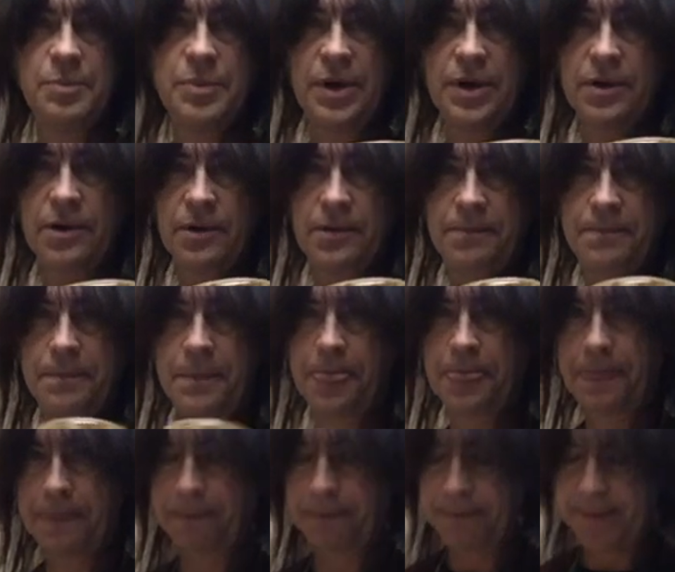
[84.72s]
butter
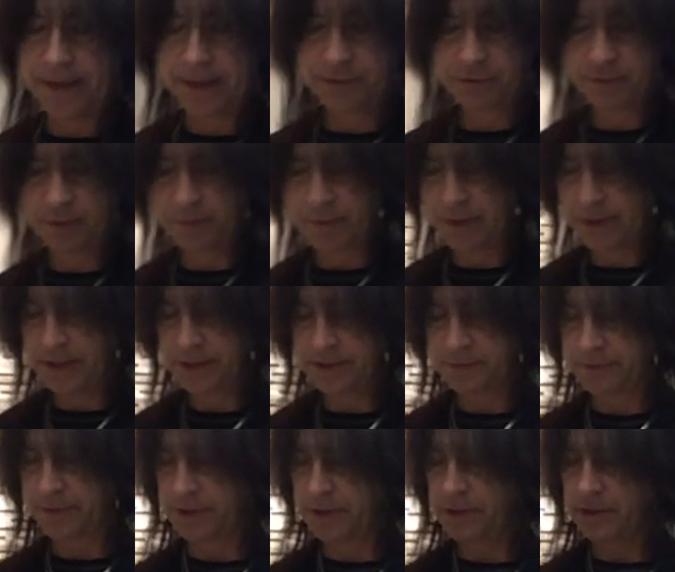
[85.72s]
as a
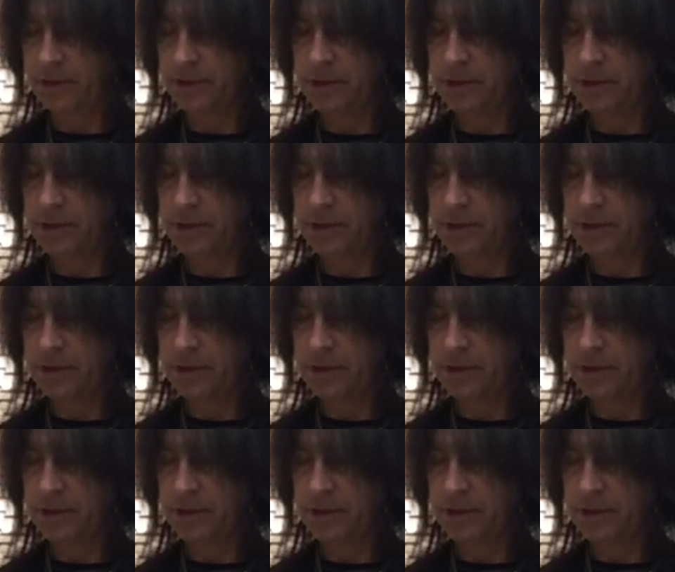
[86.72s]
replacement.